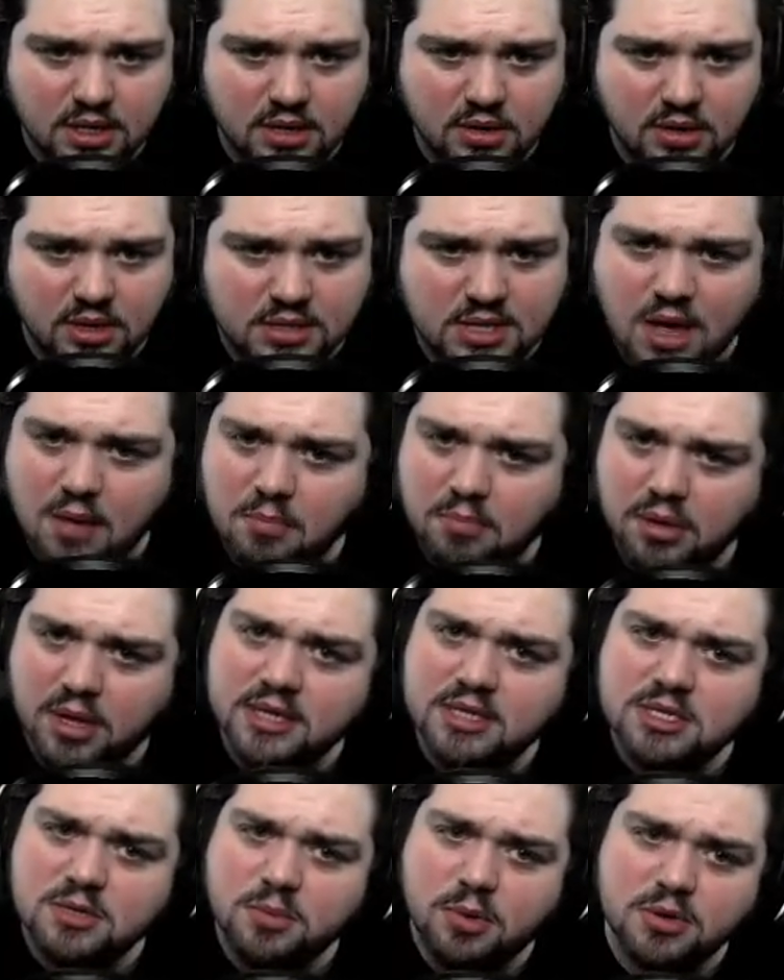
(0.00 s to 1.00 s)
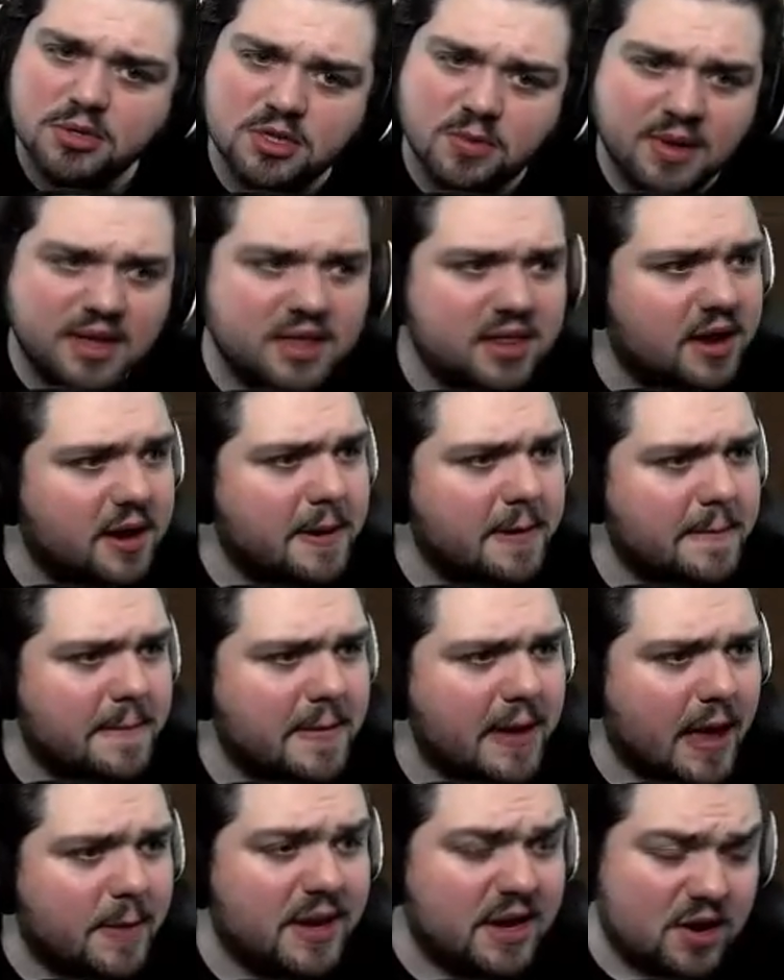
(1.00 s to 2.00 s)
Is that blood supposed to be there?
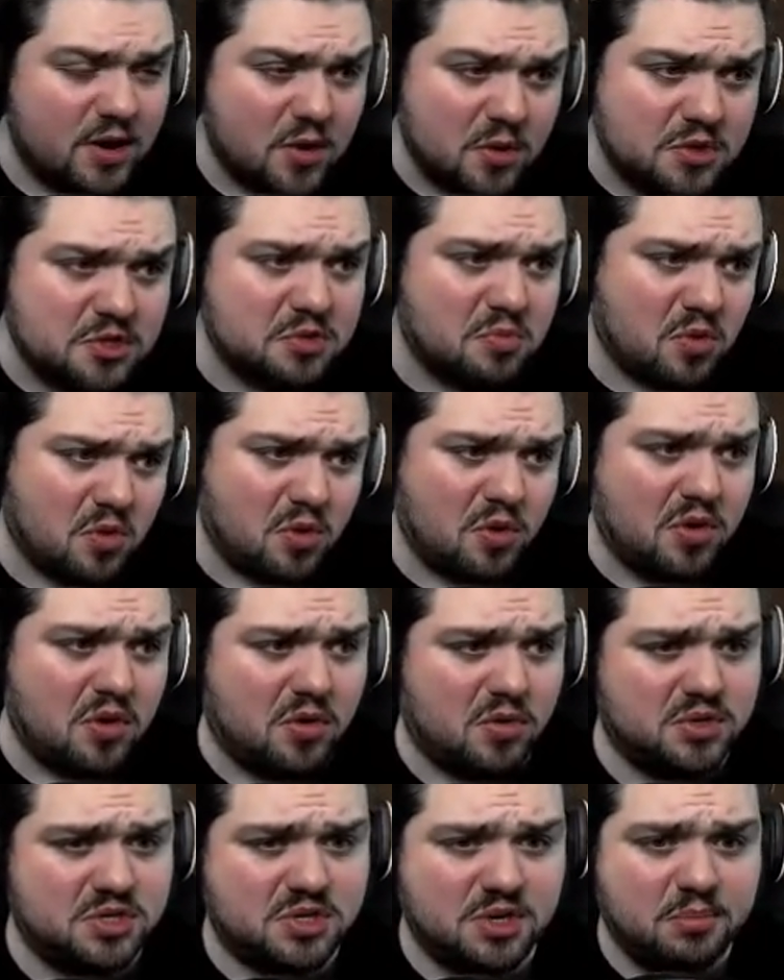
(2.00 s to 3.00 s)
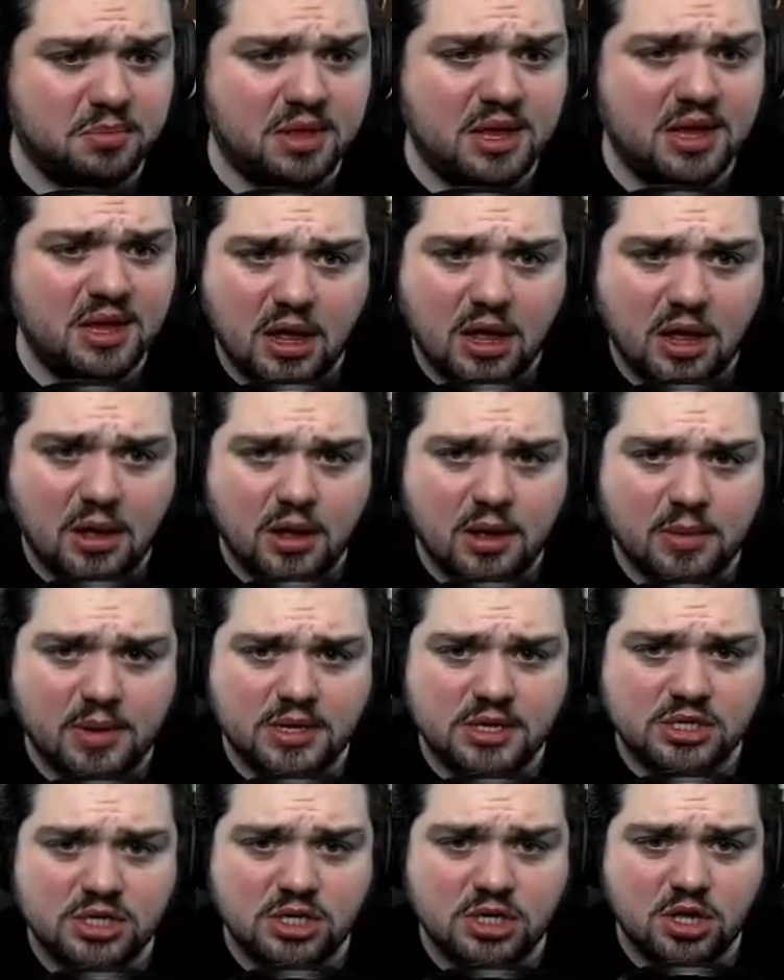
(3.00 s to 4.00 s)
I mean, I know it's a morgue or something, but
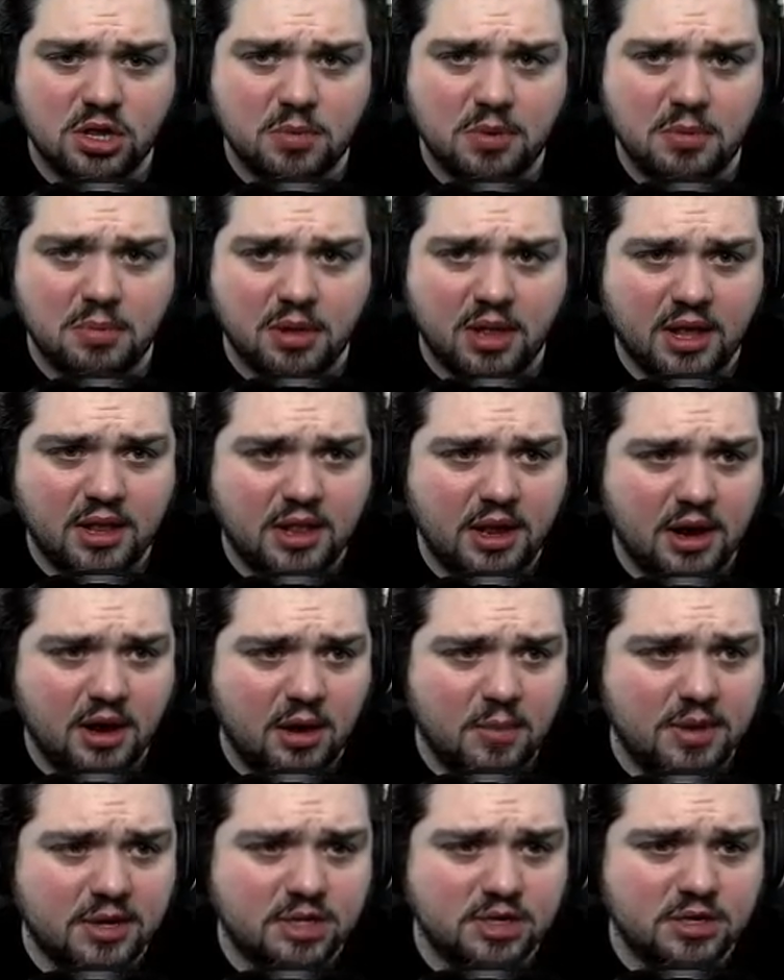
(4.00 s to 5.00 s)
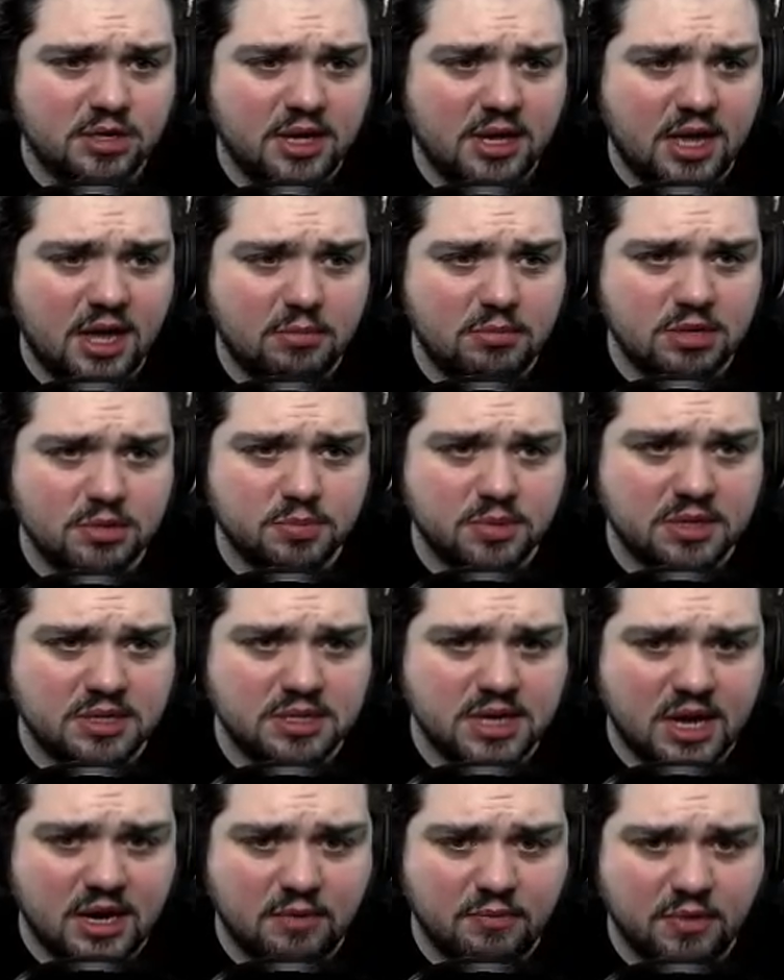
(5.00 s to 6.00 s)
should there be blood there? I mean, shouldn't they keep this place
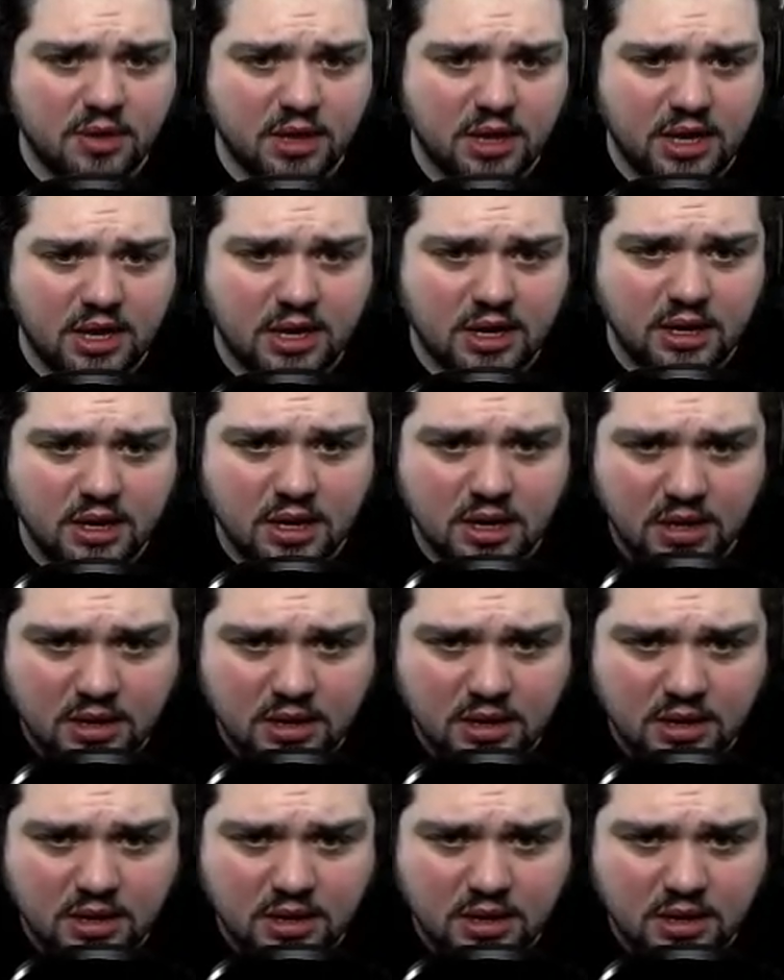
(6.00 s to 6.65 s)
kind of clean?